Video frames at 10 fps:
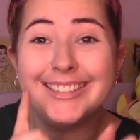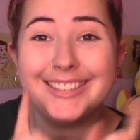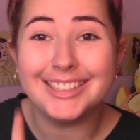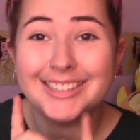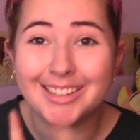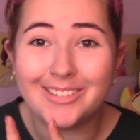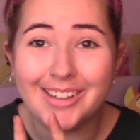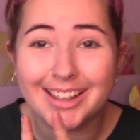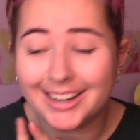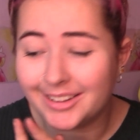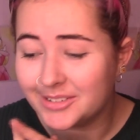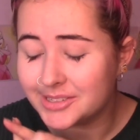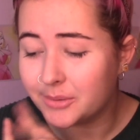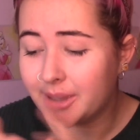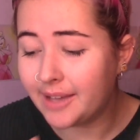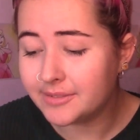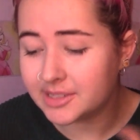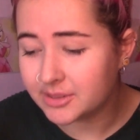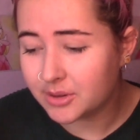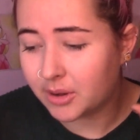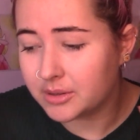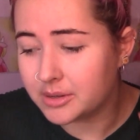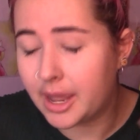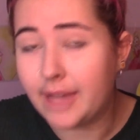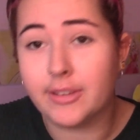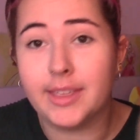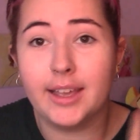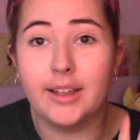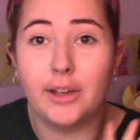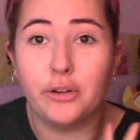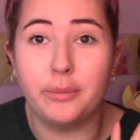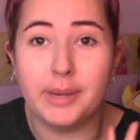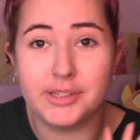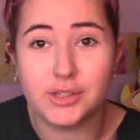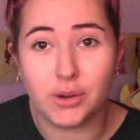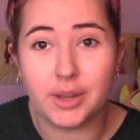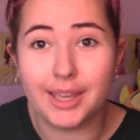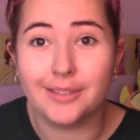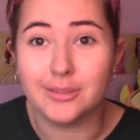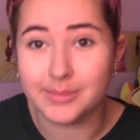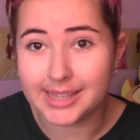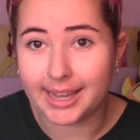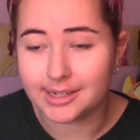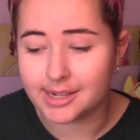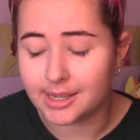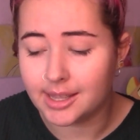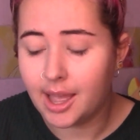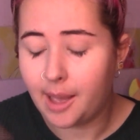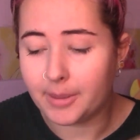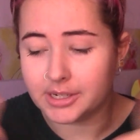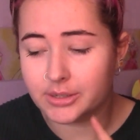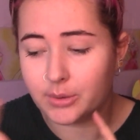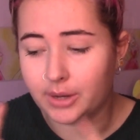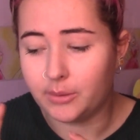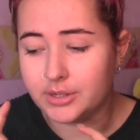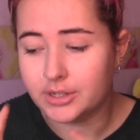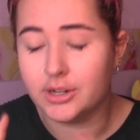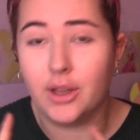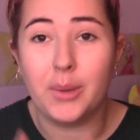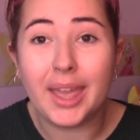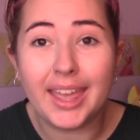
And just a quick little, so we have still got everything I got in my stocking from Santa. But I just quickly wanted to note